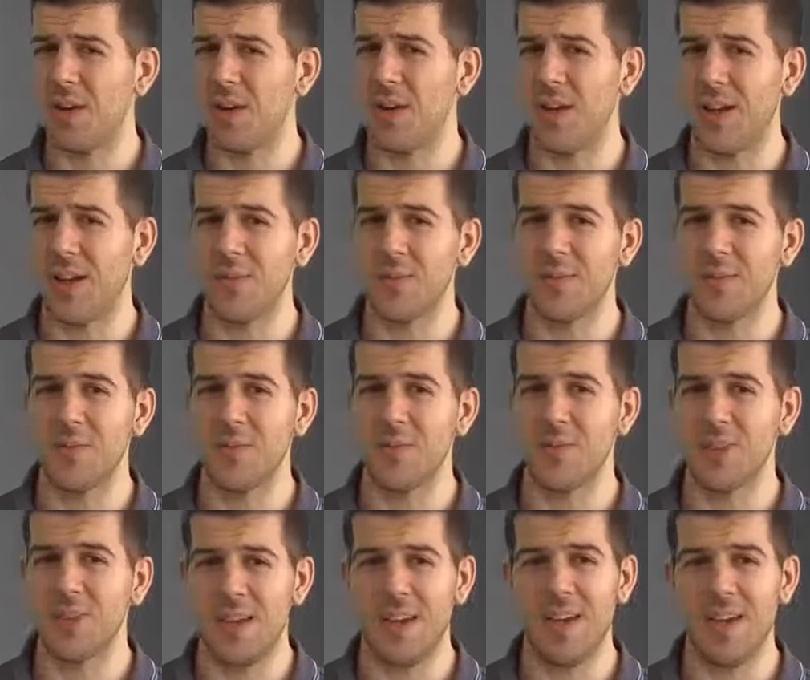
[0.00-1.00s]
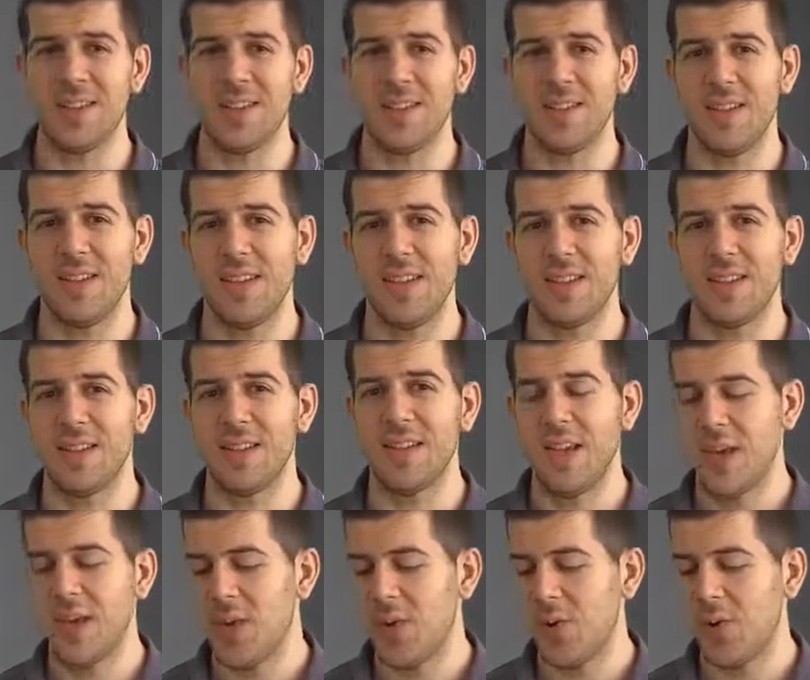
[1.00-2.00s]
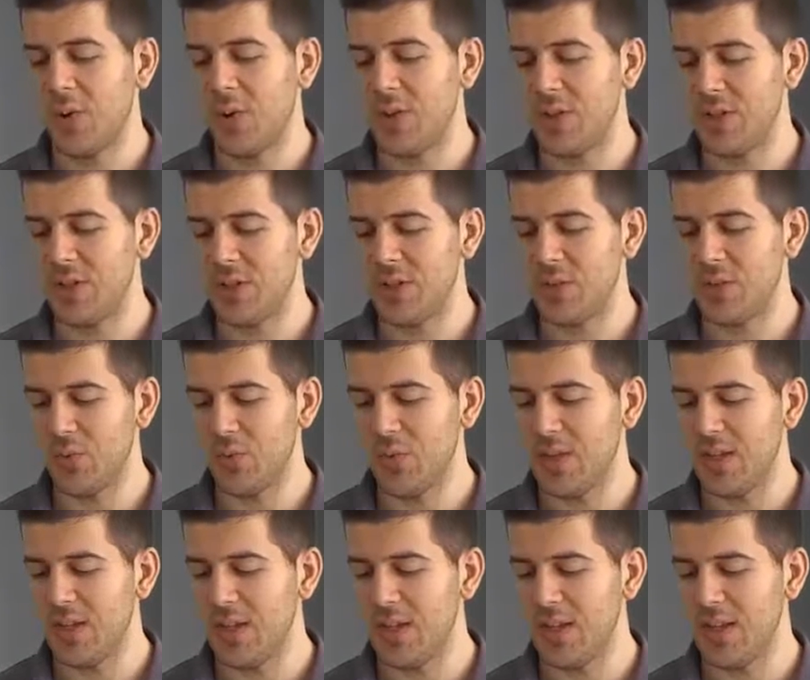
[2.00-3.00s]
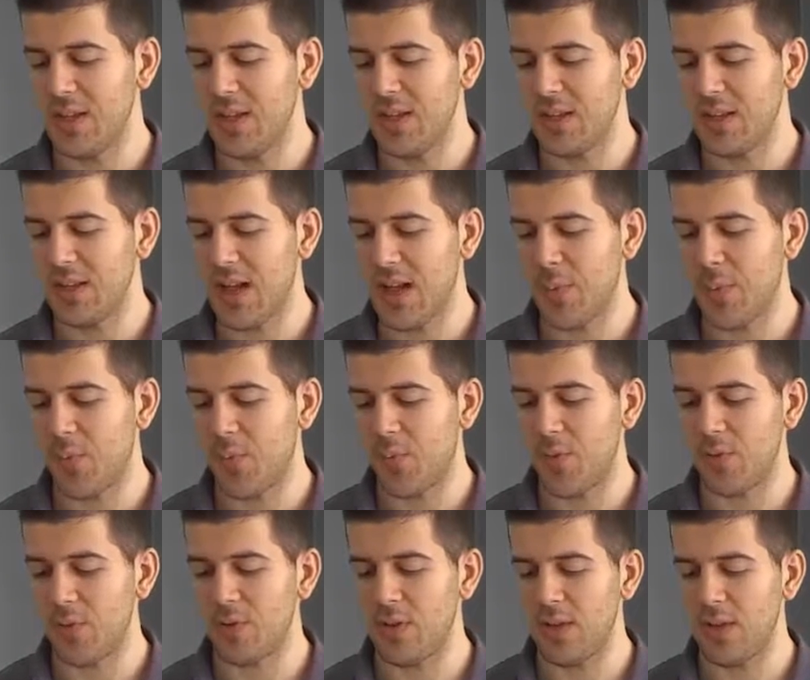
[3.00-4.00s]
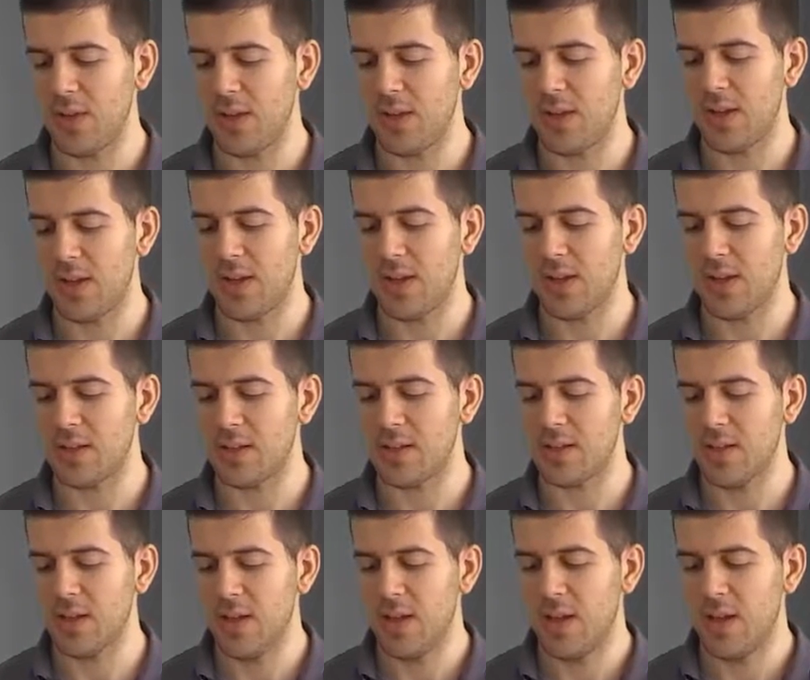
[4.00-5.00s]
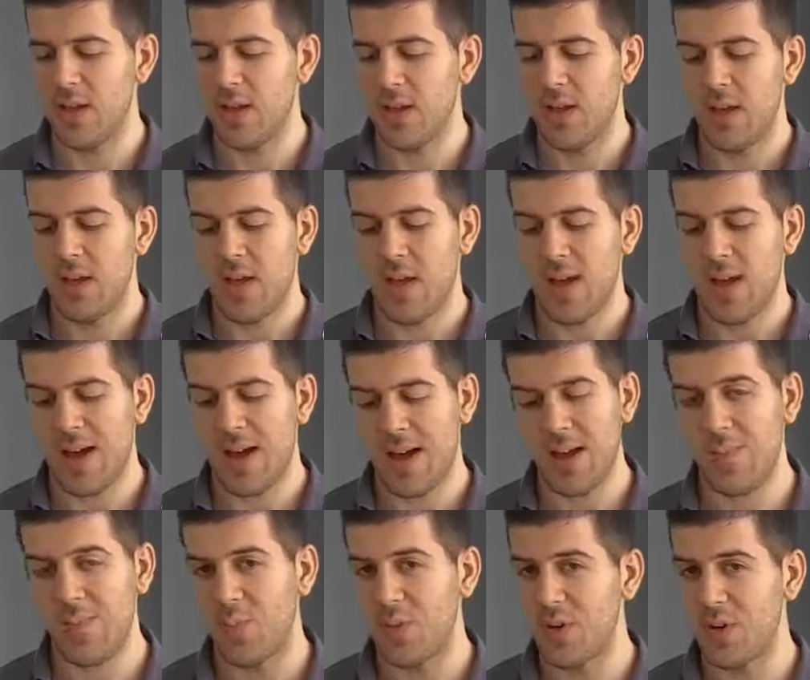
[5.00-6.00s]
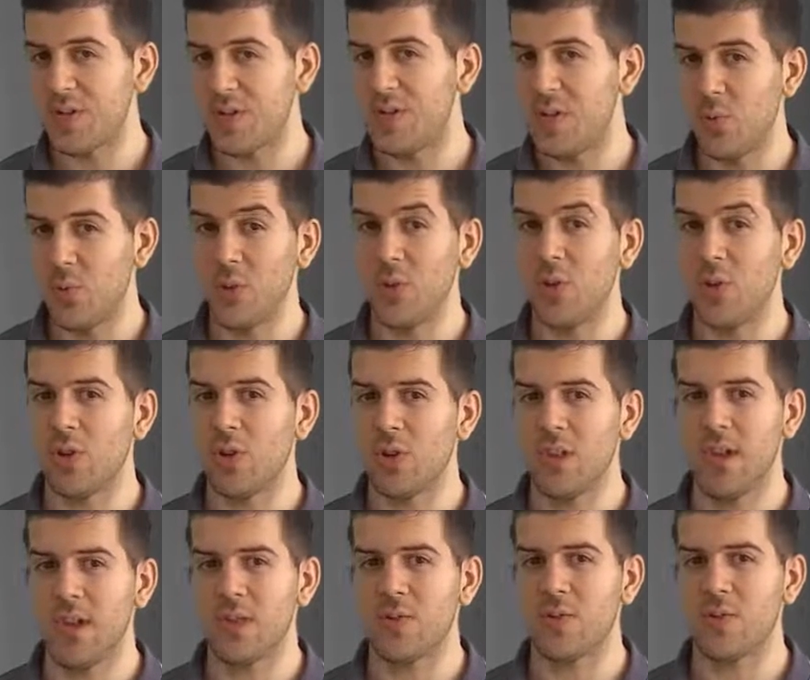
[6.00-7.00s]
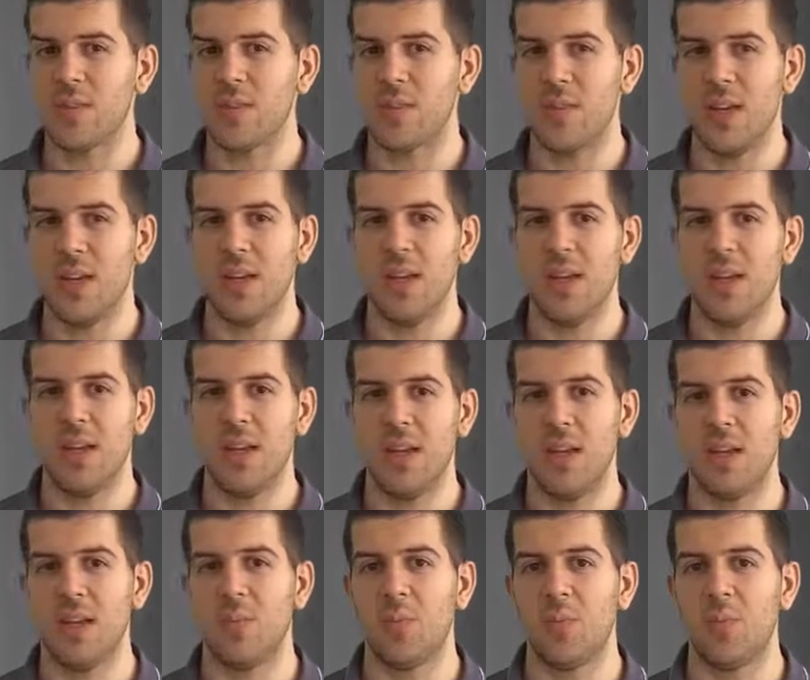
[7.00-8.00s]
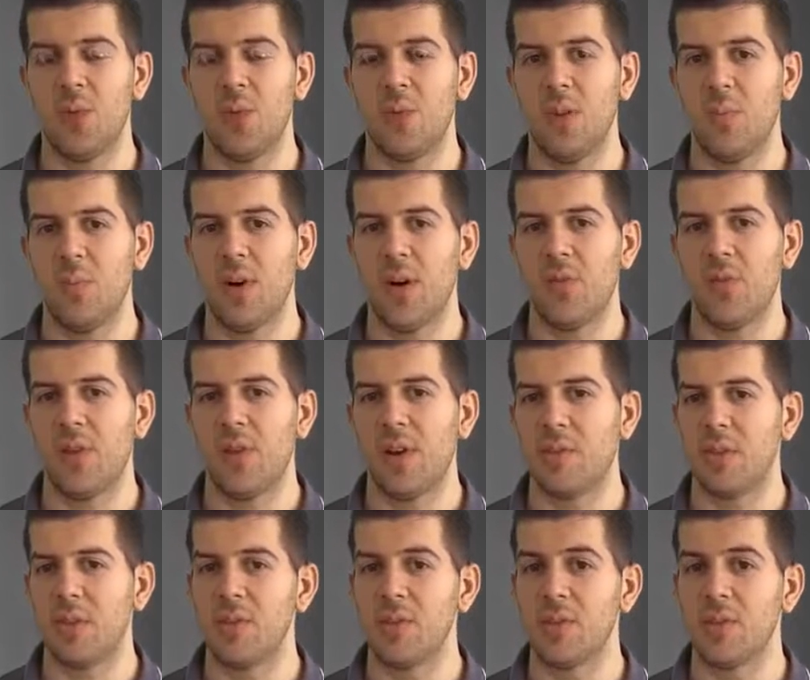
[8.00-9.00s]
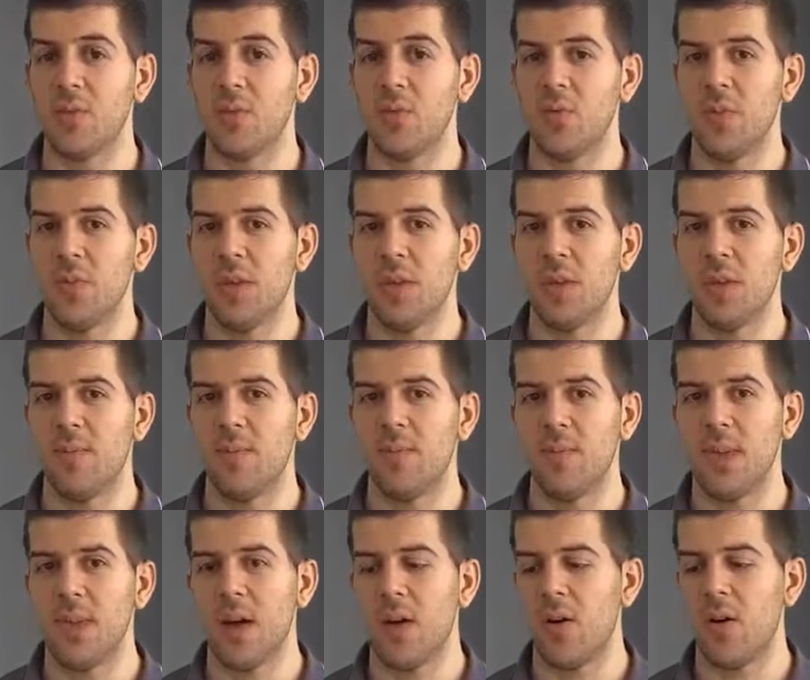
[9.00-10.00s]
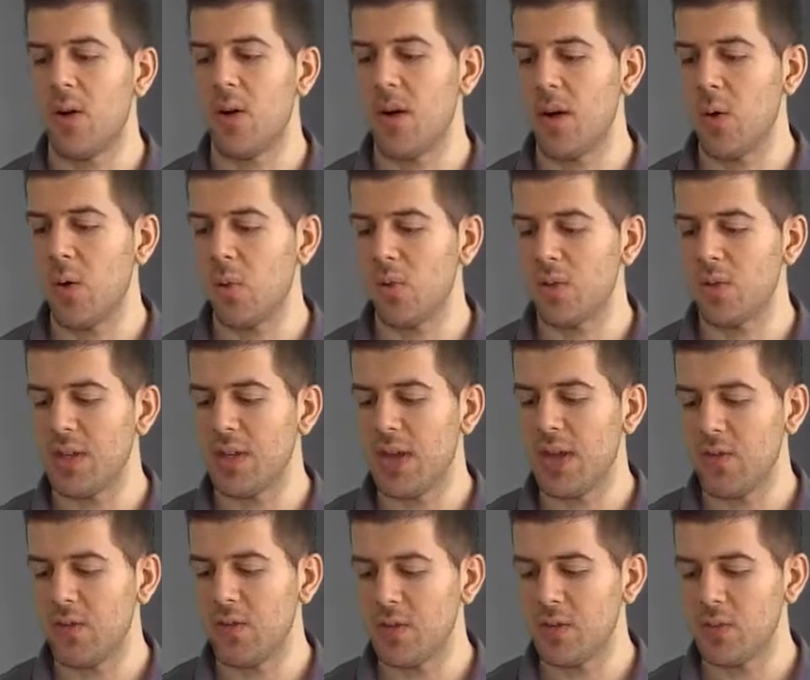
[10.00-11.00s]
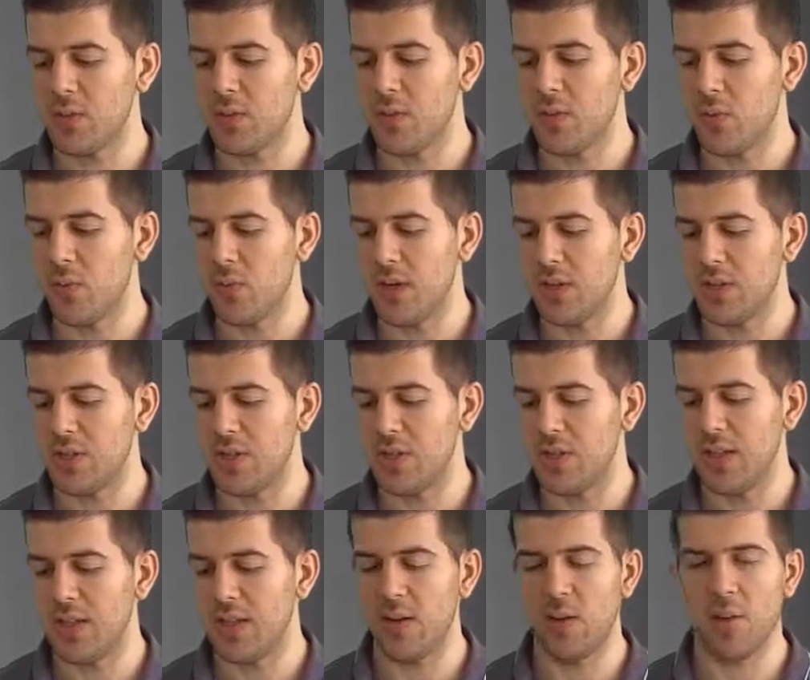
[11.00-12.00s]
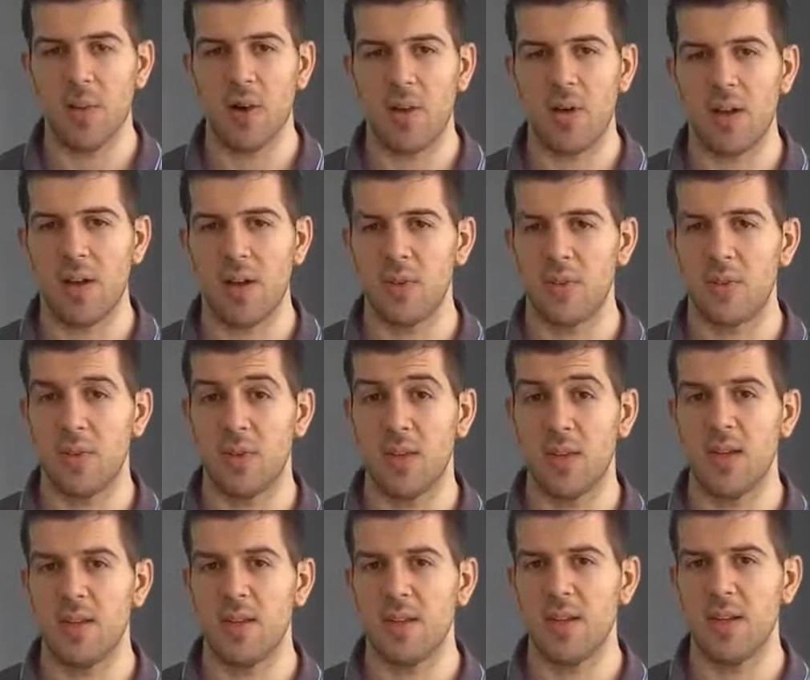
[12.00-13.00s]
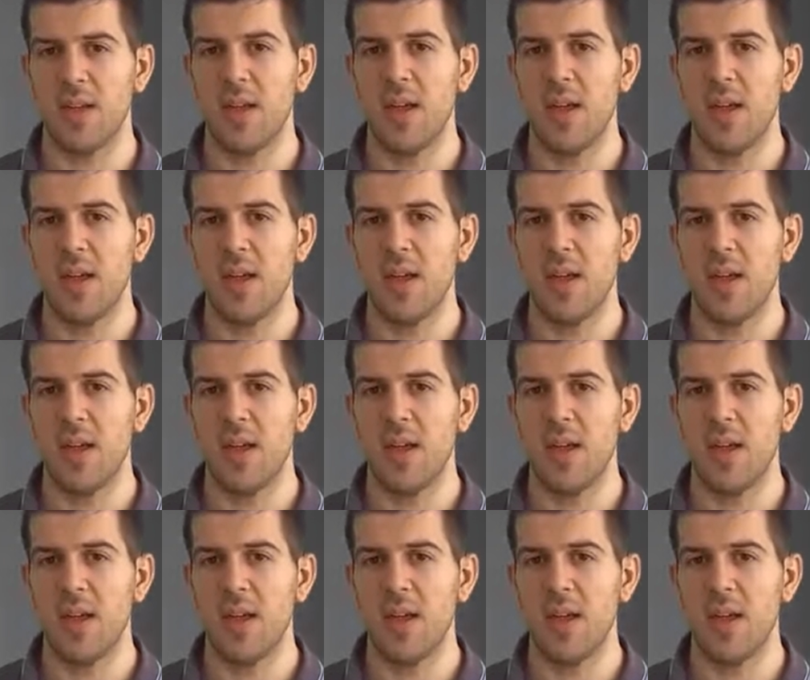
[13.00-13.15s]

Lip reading: calcium caseinate, which is really a type of protein that I personally would not like to see in the protein powder I'm consuming. Now, I won't dive into too much detail about calcium caseinate,